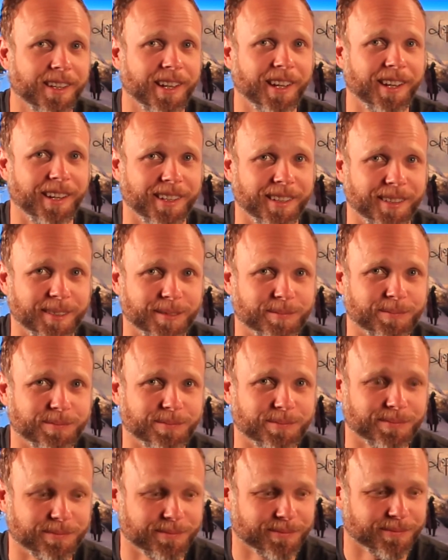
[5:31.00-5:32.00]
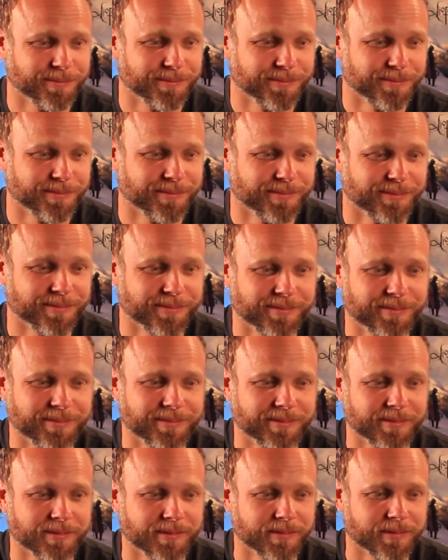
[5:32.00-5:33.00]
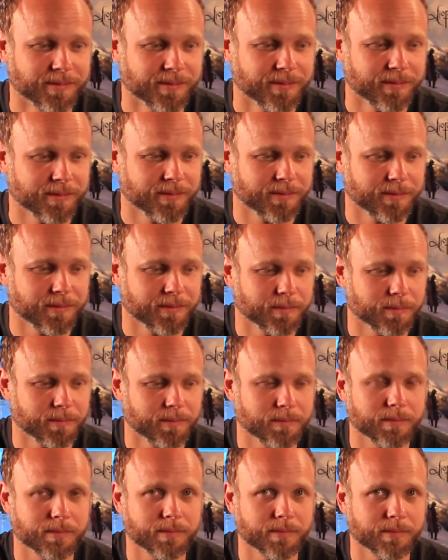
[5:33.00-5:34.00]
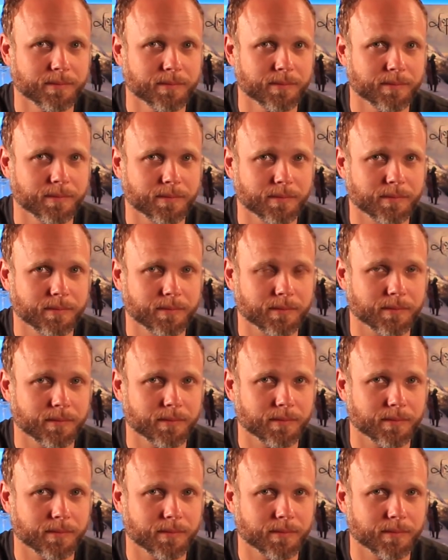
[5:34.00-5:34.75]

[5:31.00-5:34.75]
[no speech]